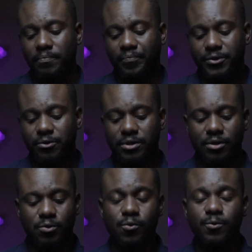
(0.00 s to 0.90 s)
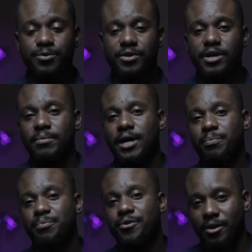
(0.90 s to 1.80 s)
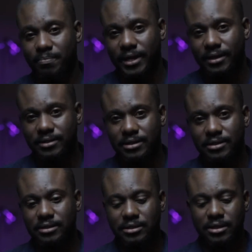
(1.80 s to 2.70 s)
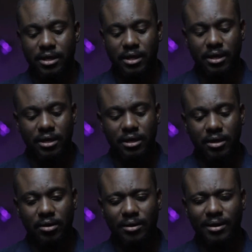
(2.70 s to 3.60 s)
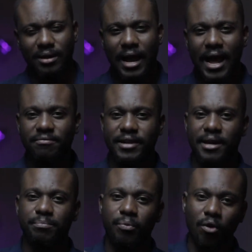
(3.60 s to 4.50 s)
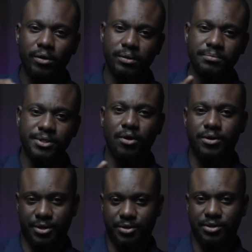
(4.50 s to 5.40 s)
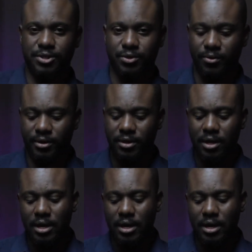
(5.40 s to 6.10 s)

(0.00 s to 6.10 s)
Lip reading: So the cool thing about prayer plants is they have like bulbs under the soil,